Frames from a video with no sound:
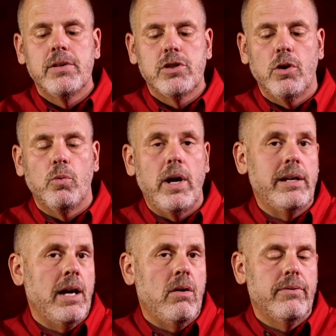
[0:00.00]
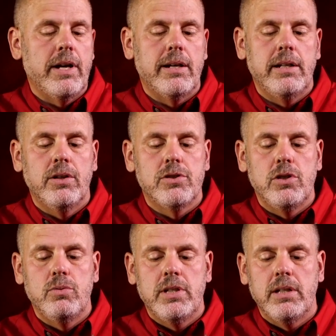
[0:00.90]
So right now I've got it here as a
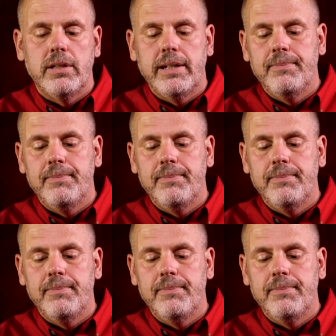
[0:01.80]
utility.